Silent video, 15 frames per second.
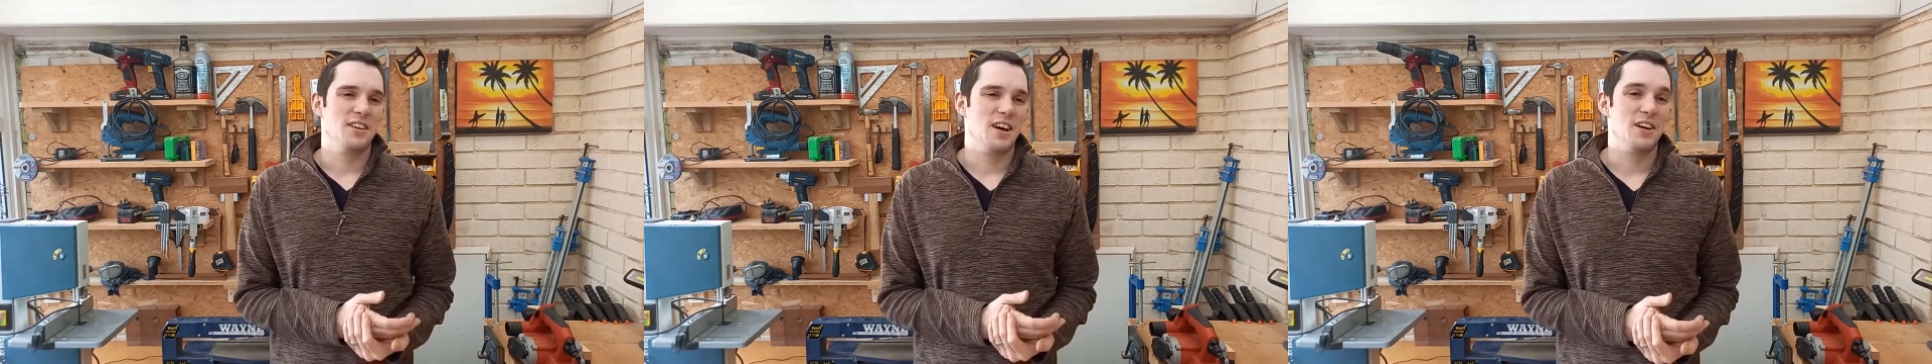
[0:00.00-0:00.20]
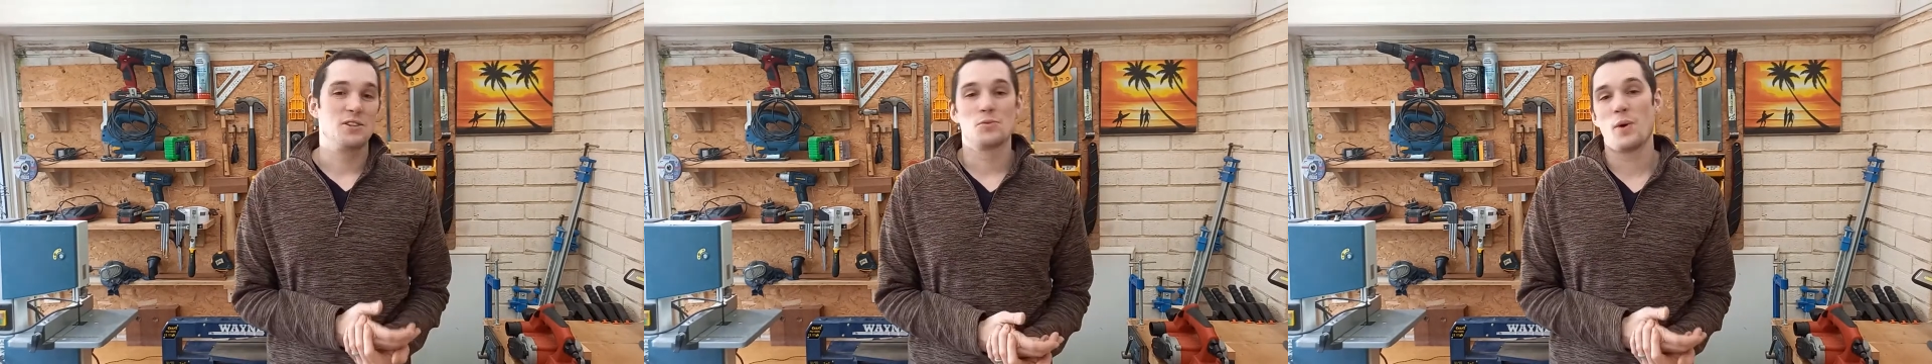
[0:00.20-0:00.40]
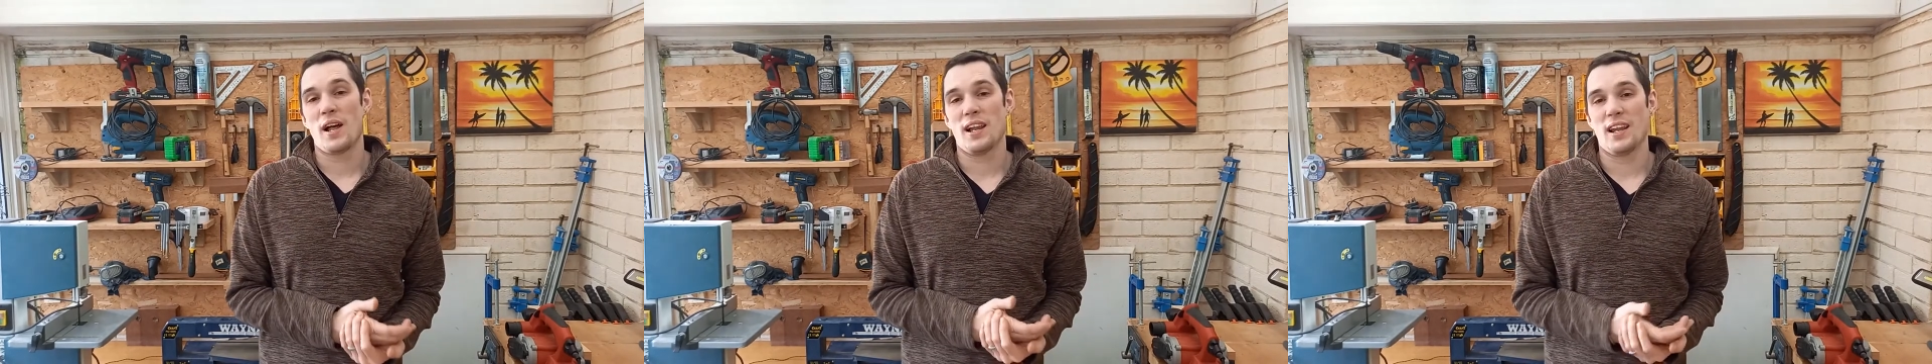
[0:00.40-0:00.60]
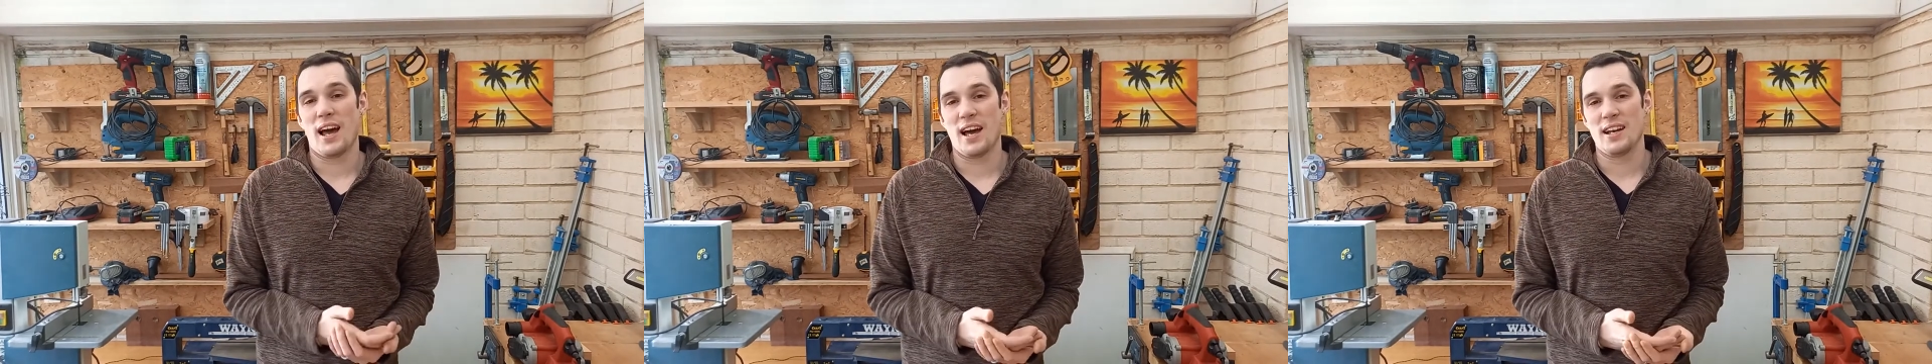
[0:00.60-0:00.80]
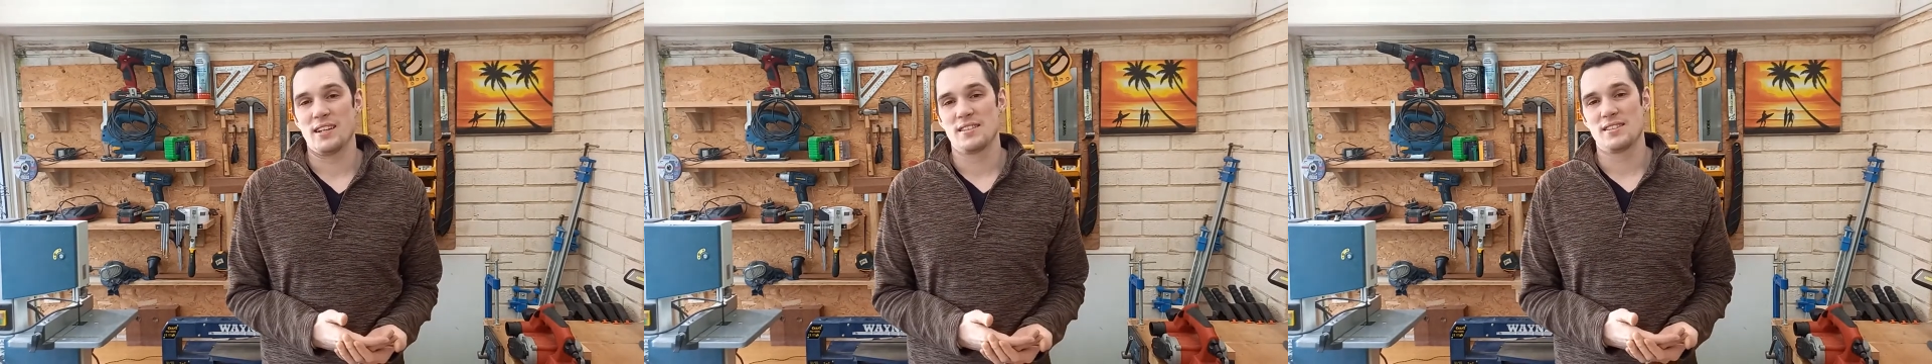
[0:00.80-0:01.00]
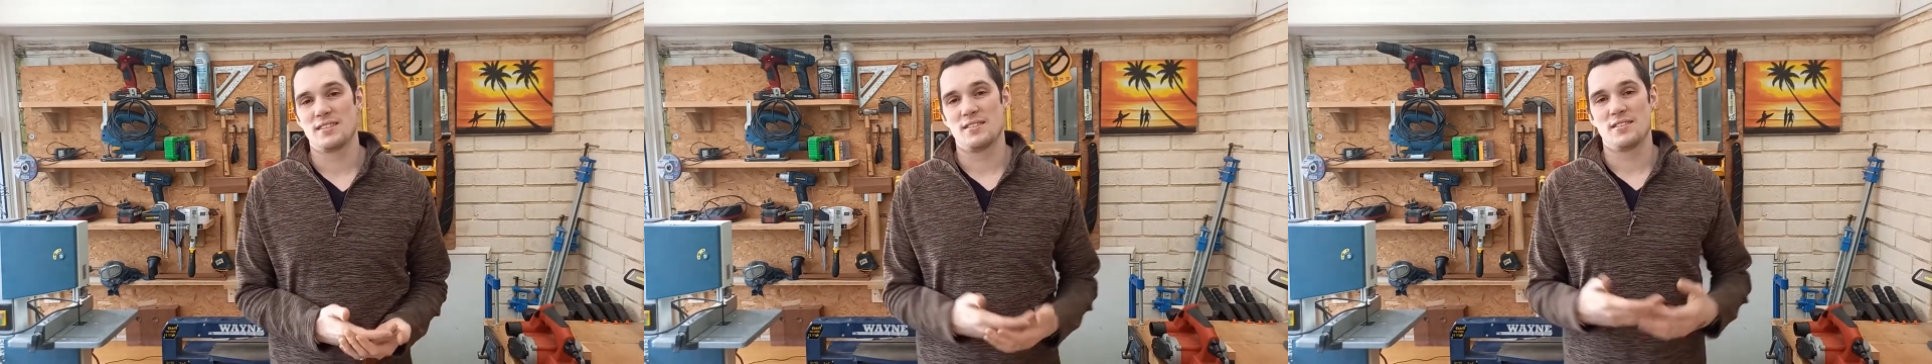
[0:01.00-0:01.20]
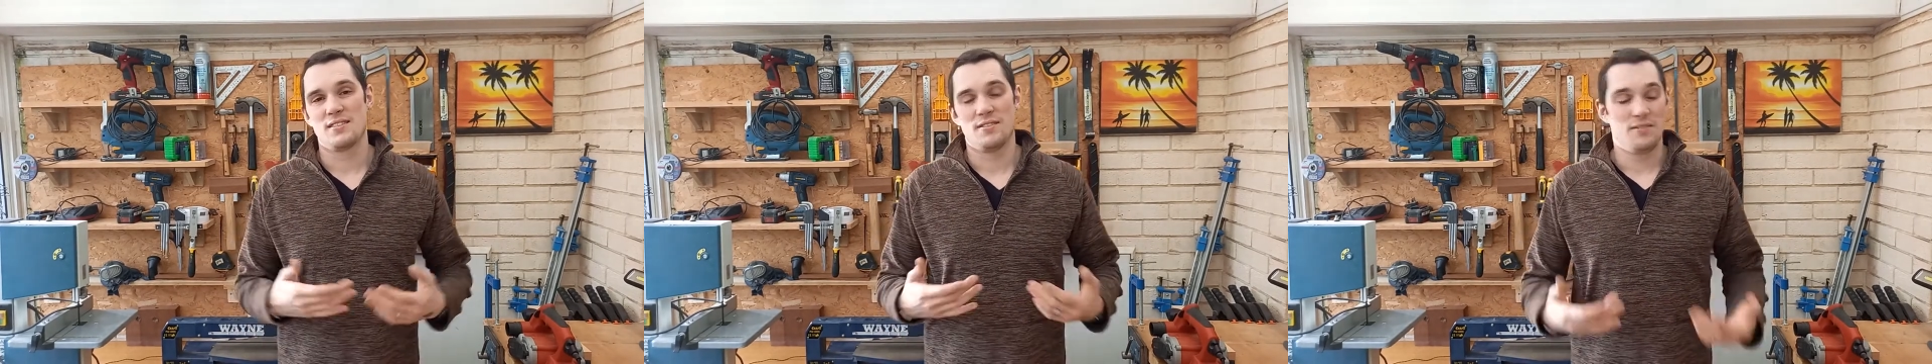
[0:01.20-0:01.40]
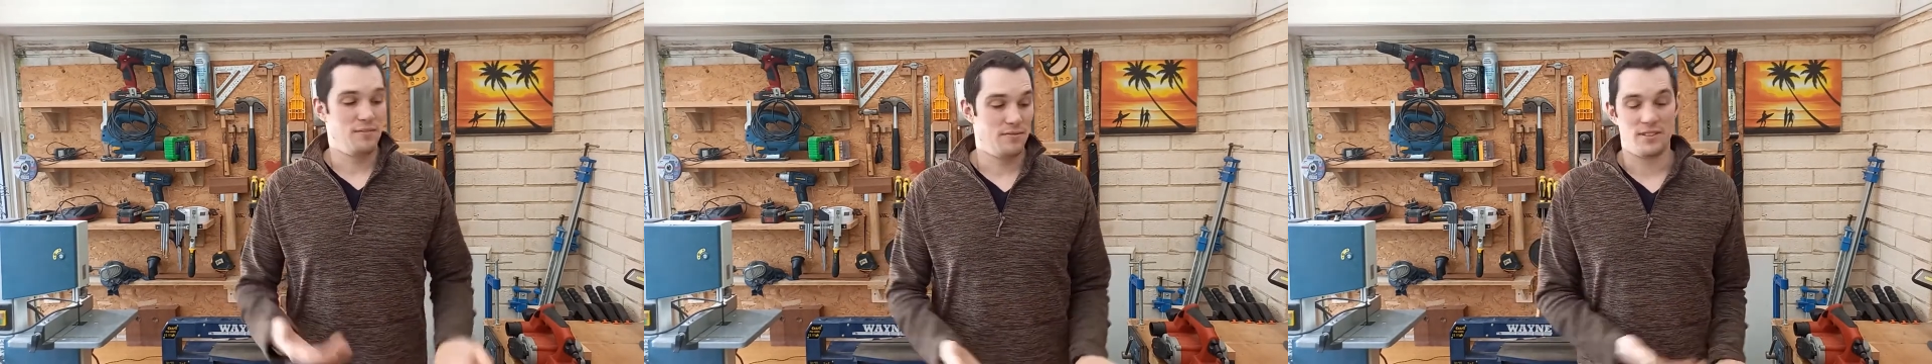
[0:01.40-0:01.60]
as well as
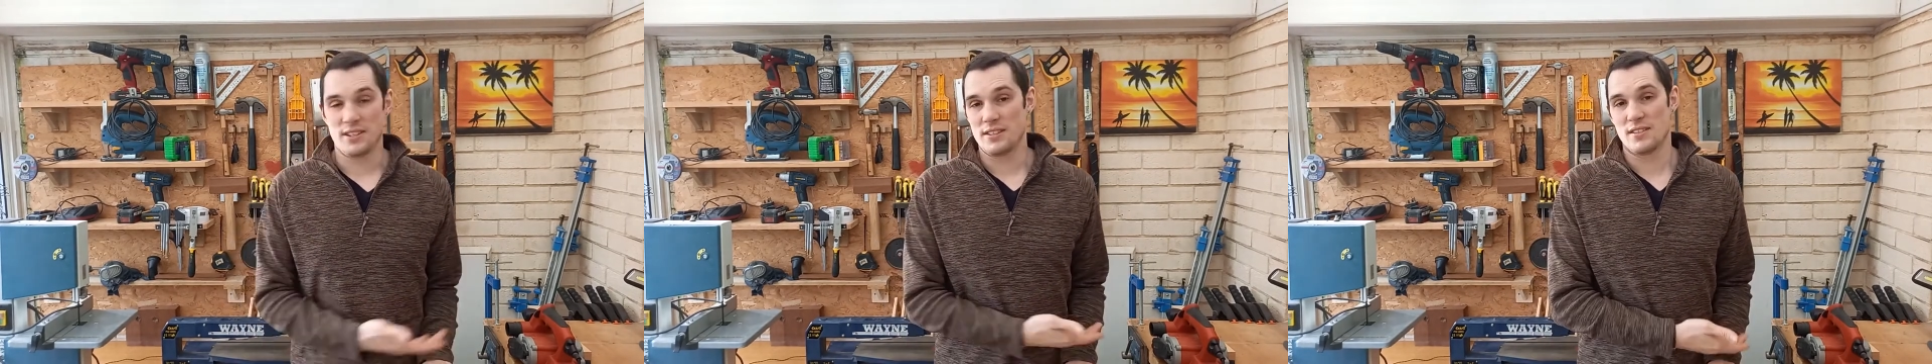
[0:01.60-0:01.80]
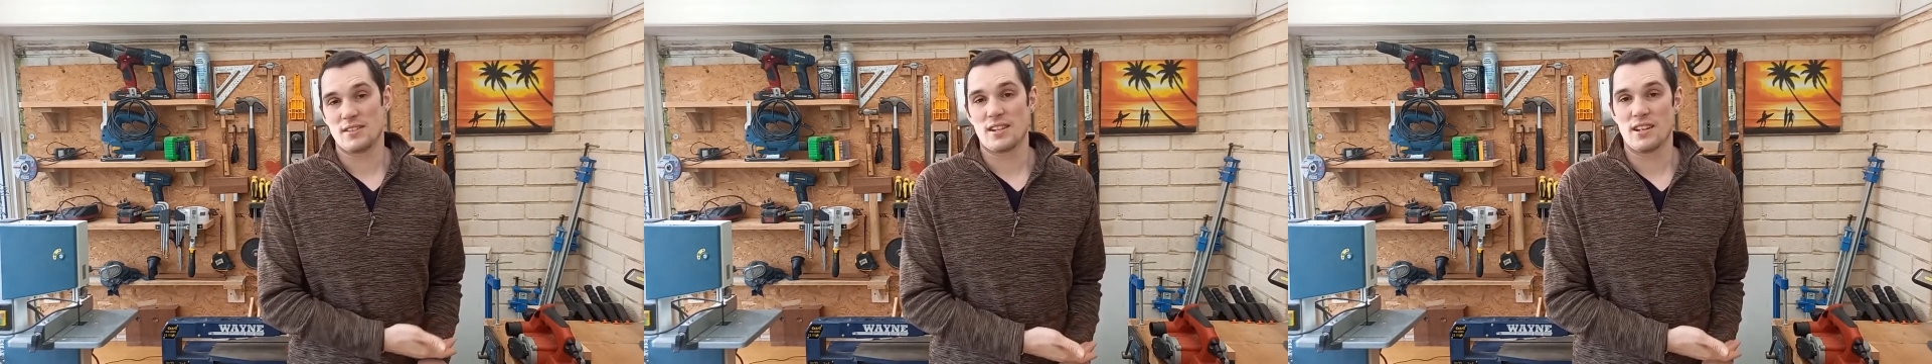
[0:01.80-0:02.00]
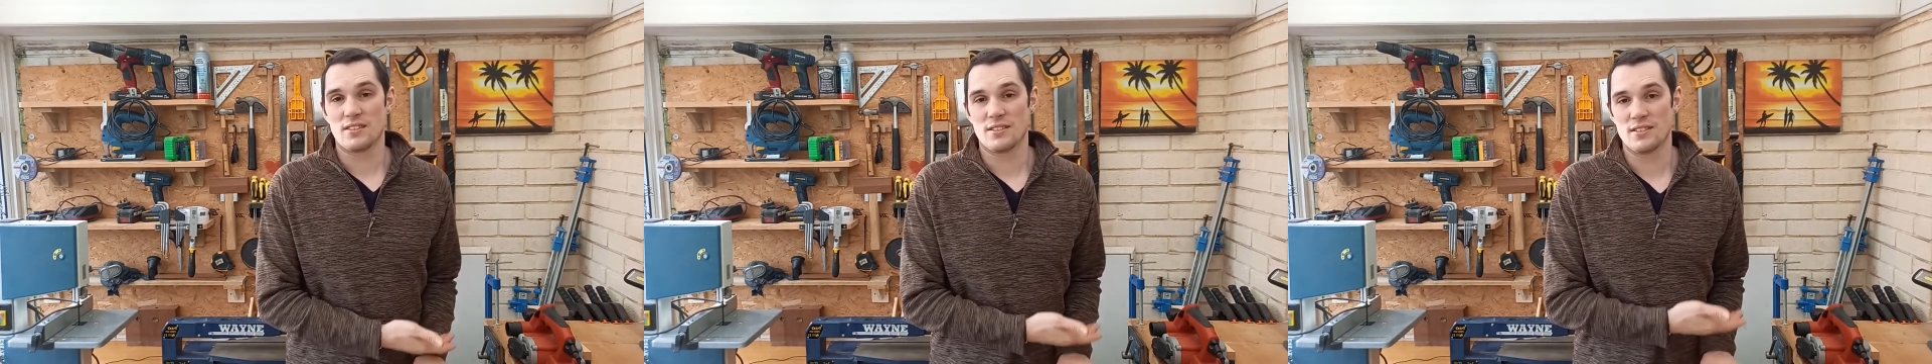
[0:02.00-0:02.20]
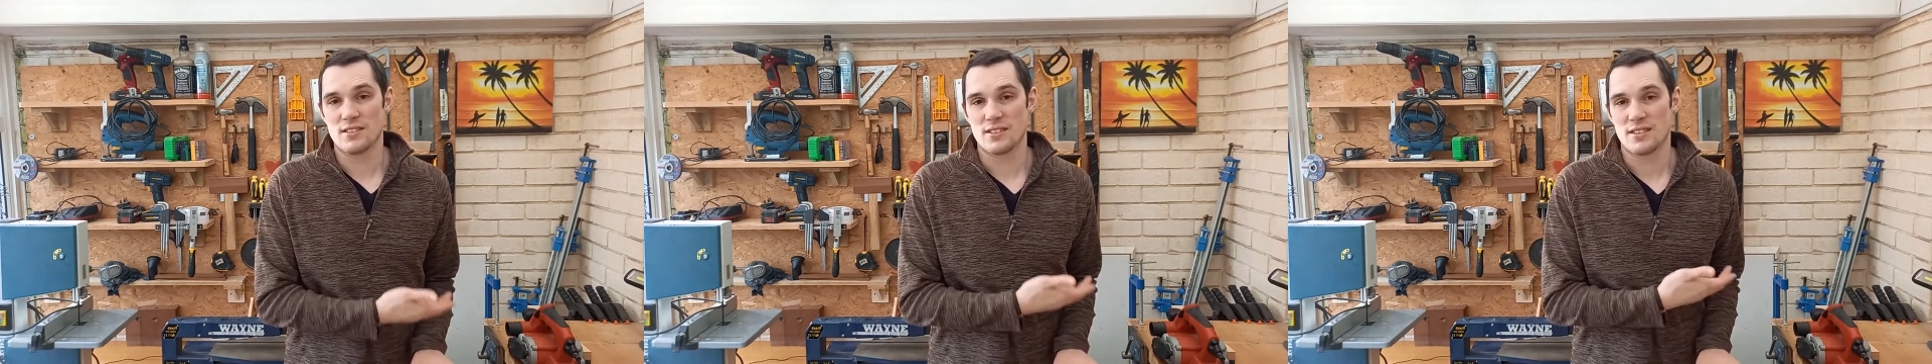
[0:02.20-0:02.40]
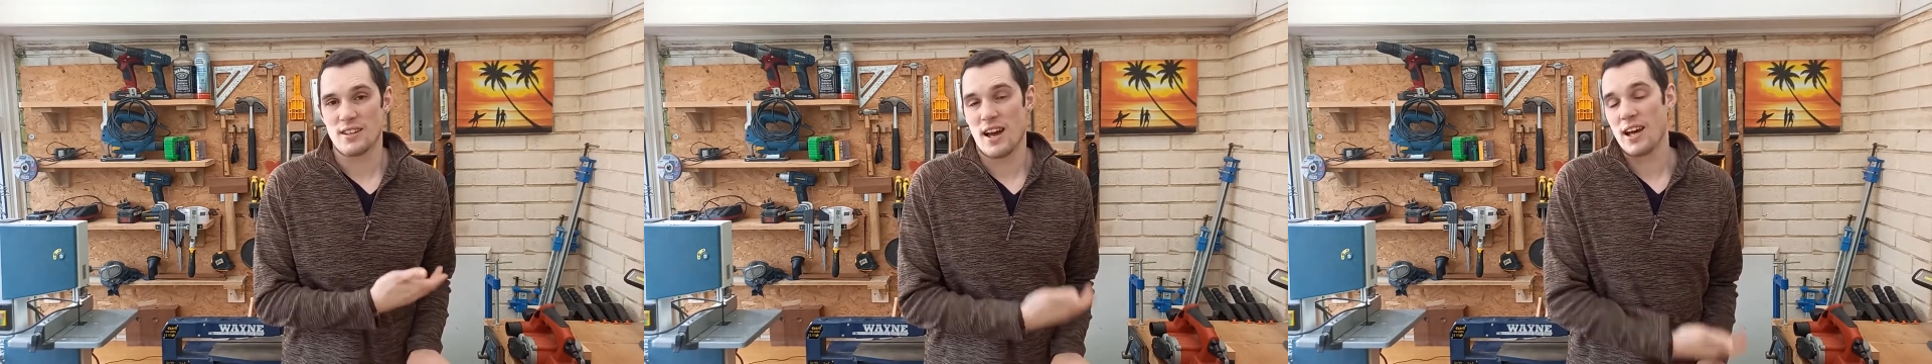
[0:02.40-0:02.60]
the standard